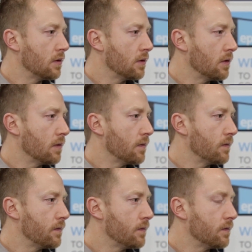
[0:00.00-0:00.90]

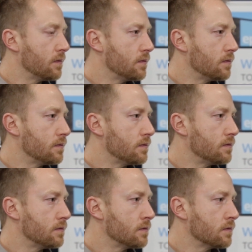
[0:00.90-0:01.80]

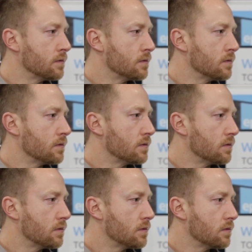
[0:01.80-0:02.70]

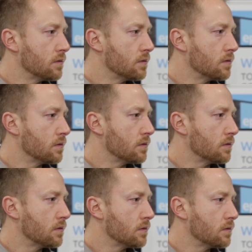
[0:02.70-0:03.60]

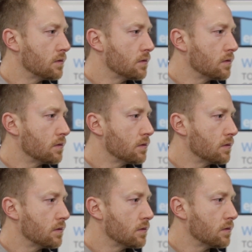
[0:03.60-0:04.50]

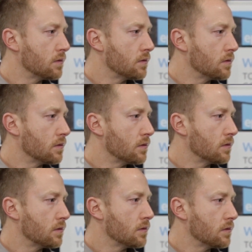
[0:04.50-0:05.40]

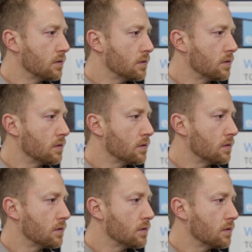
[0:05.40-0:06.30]

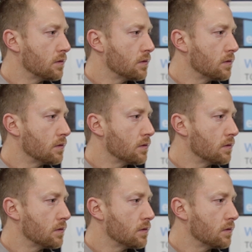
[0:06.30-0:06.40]
(not speaking)